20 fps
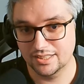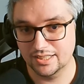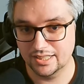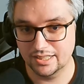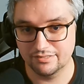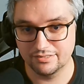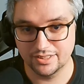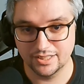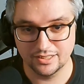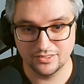
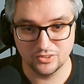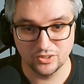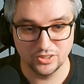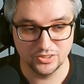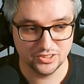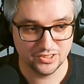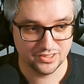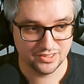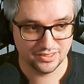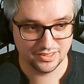have a nice
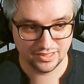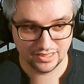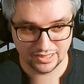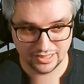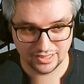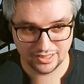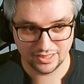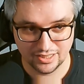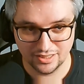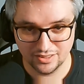lunch.
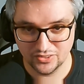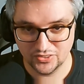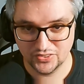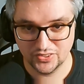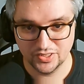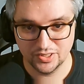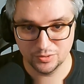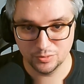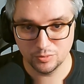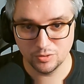And I'll
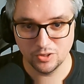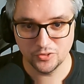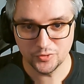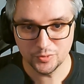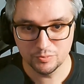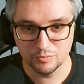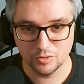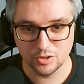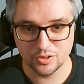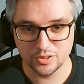see you all
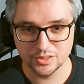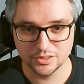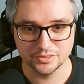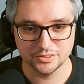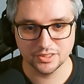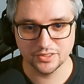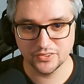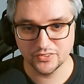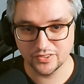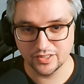tomorrow
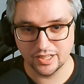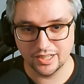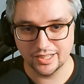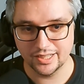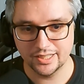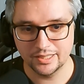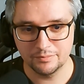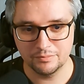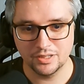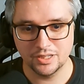because
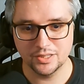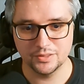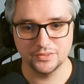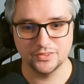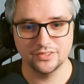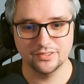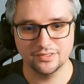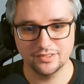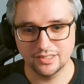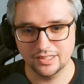I am
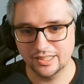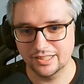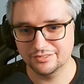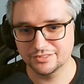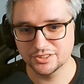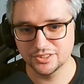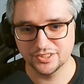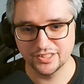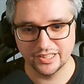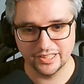out. Have
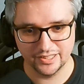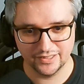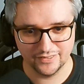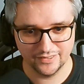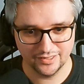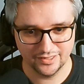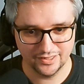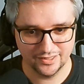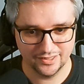a good night.